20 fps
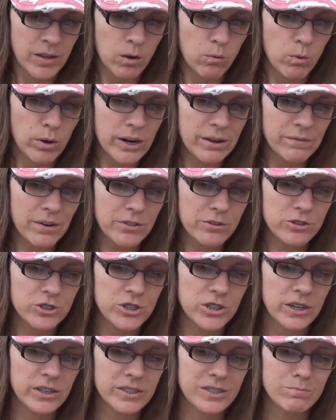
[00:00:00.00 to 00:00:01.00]
What have
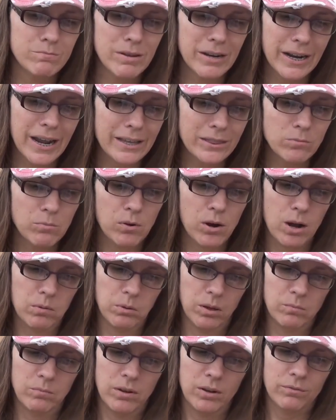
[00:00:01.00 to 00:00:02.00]
others done to mitigate the
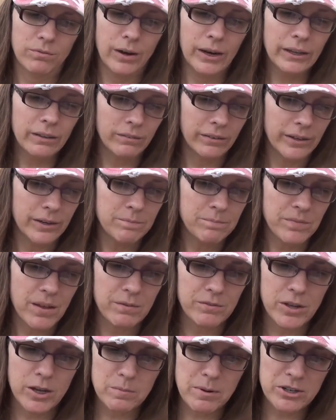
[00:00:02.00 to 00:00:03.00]
problem? Frankly,
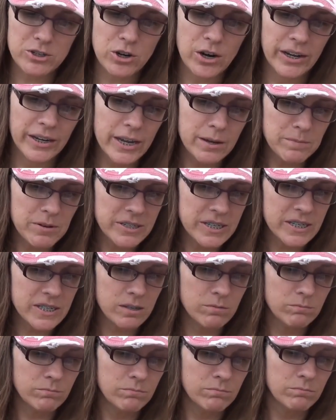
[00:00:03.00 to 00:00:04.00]
I've thought about trying
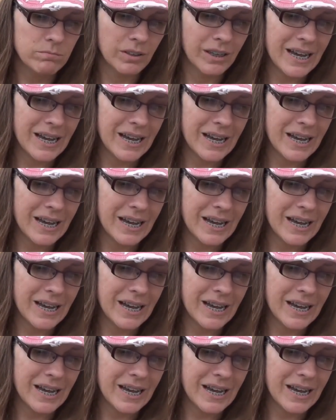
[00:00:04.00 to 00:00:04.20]
hypnotism.